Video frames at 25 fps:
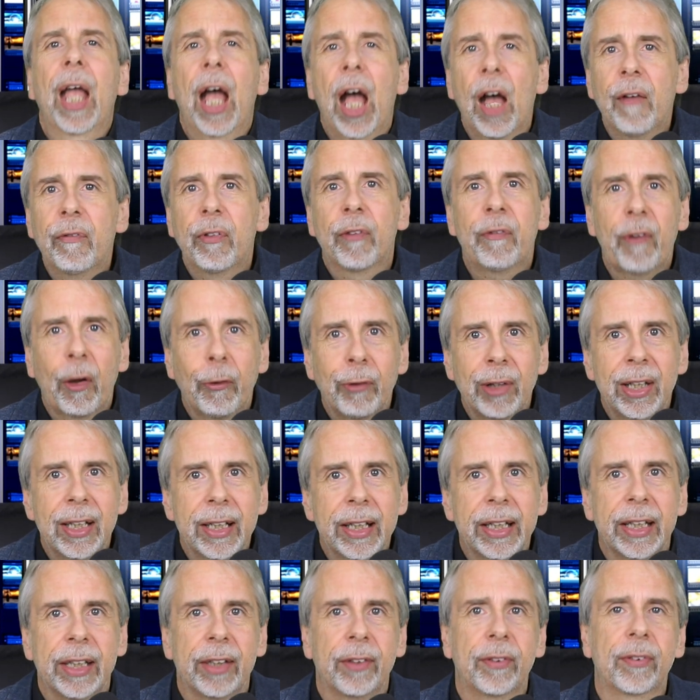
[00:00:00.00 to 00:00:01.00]
At the very
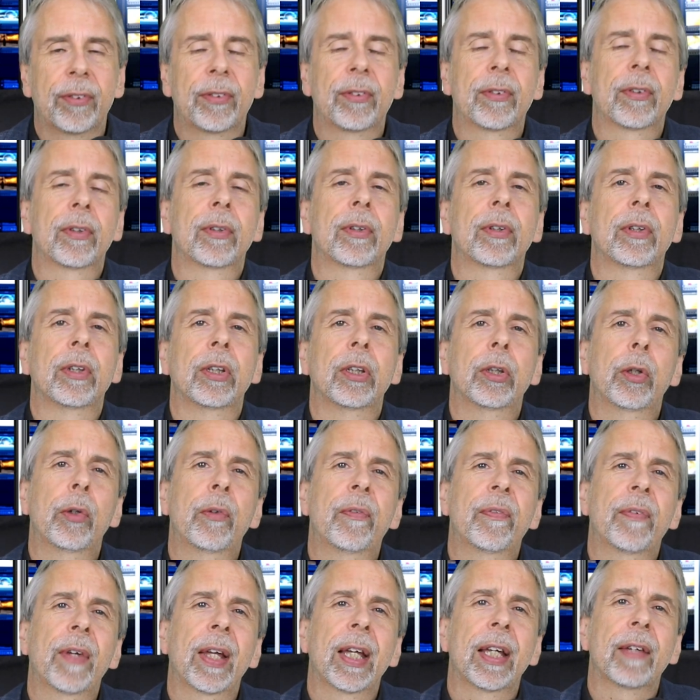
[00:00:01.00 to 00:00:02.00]
least,
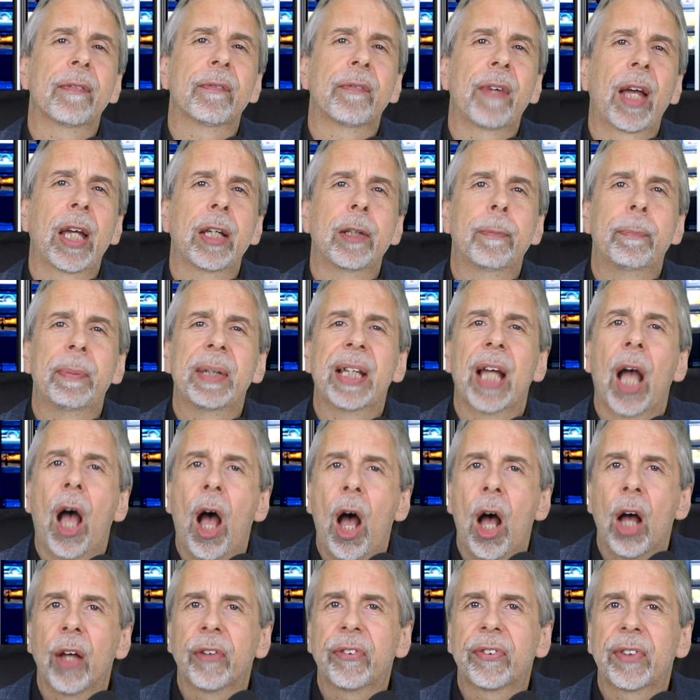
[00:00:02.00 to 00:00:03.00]
you'd think they'd be
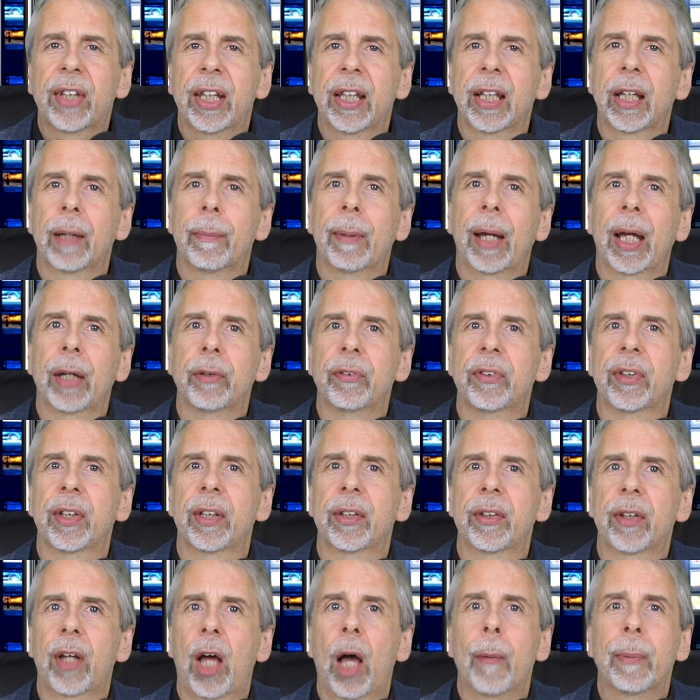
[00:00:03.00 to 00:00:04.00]
asking about
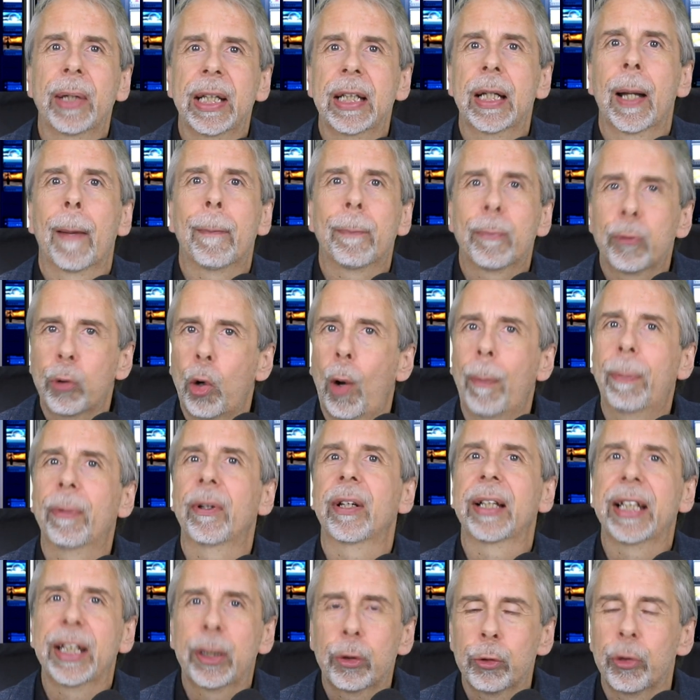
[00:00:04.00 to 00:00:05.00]
it. I mean,
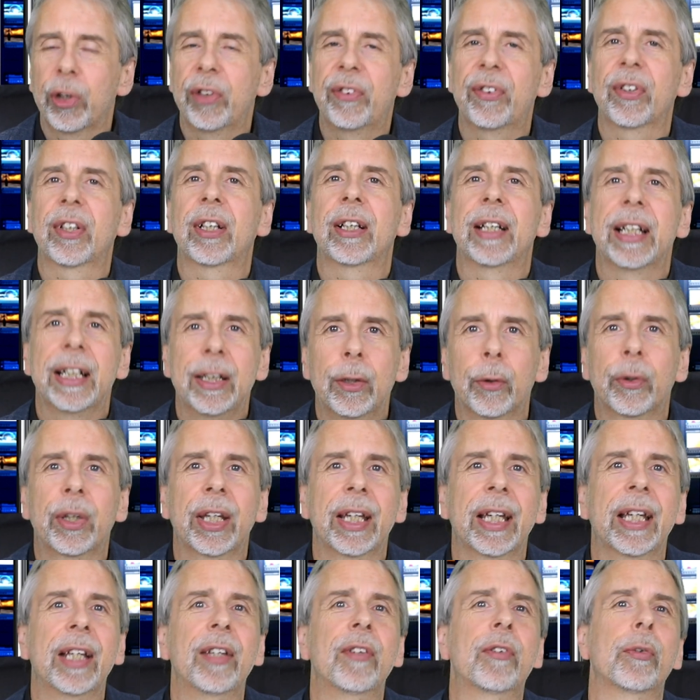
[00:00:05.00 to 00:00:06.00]
properly, critically
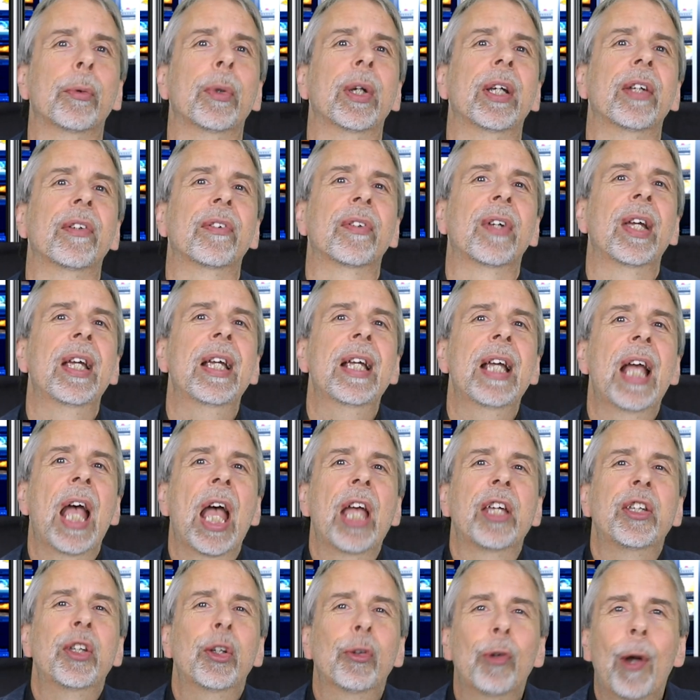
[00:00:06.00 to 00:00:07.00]
looking into it.
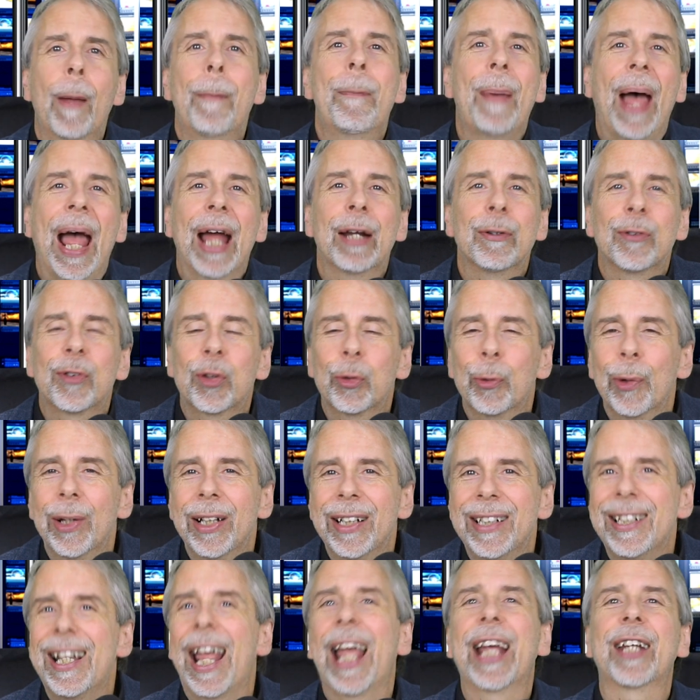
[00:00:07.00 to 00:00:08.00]
You're about to
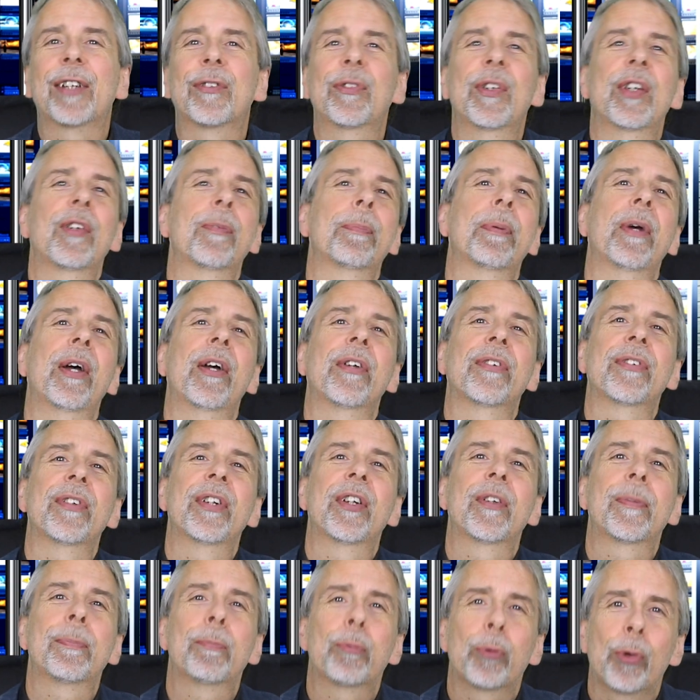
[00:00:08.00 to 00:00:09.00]
elect this
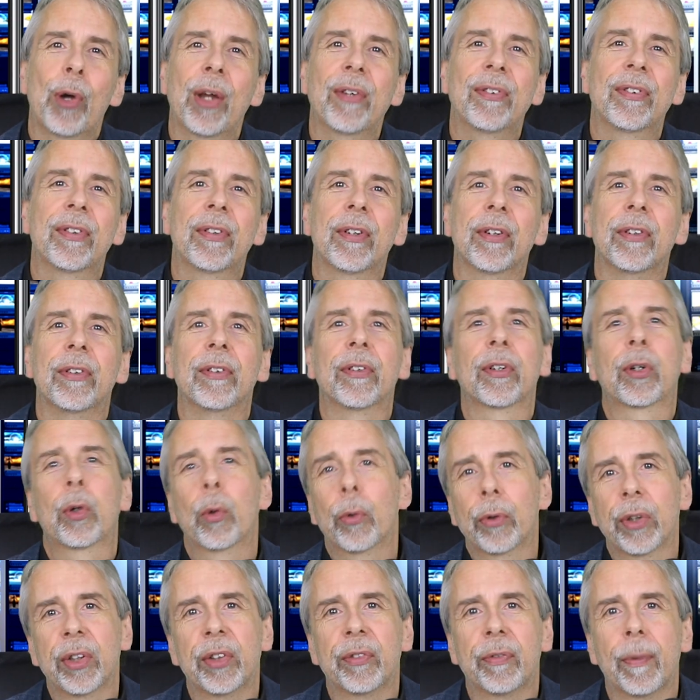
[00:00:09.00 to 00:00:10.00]
person as president,
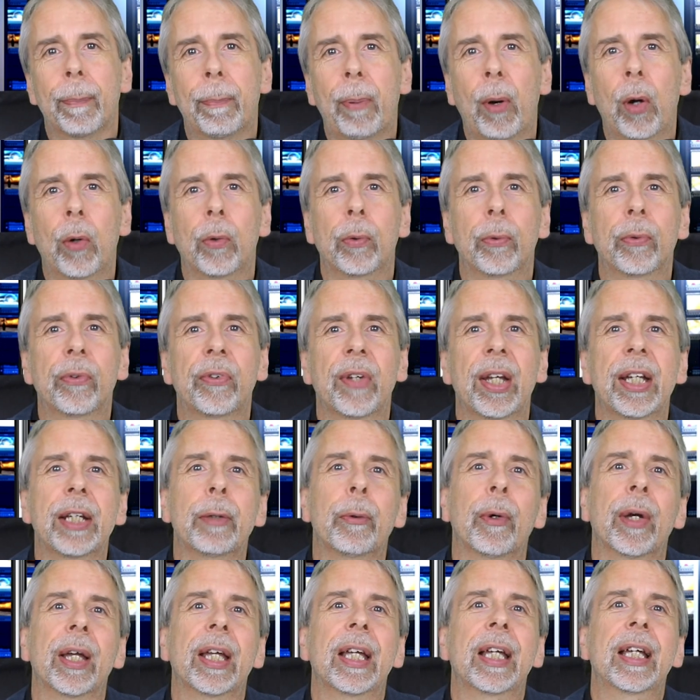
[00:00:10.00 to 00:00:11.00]
according to the polls,
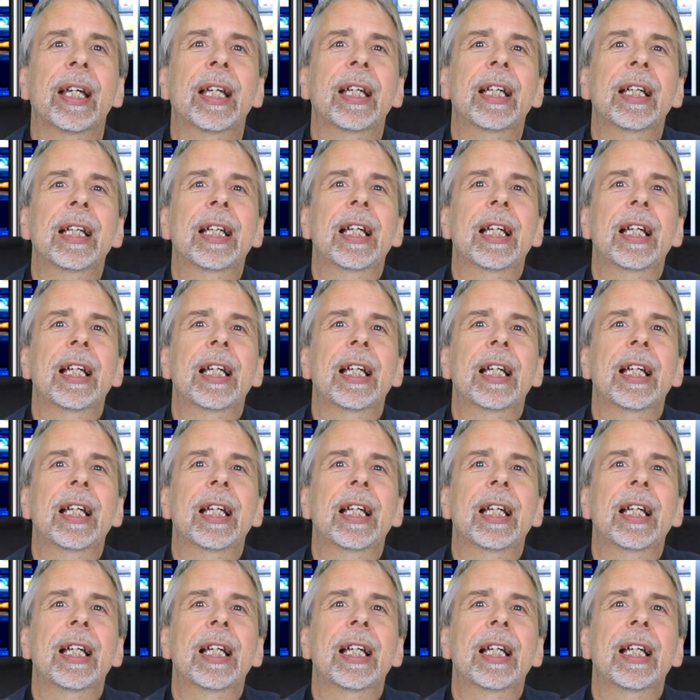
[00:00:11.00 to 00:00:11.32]
anyway.